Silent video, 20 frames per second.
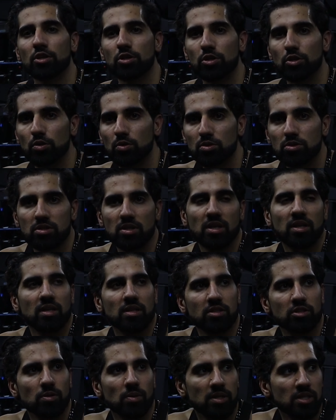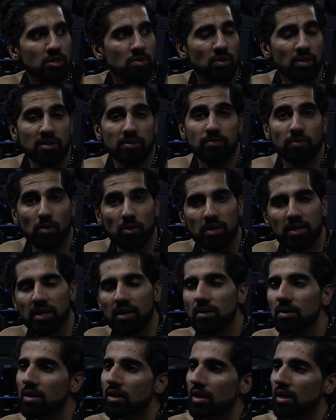use in 2024
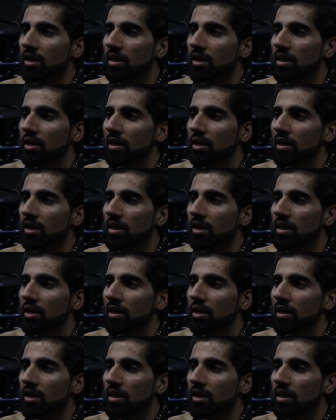now.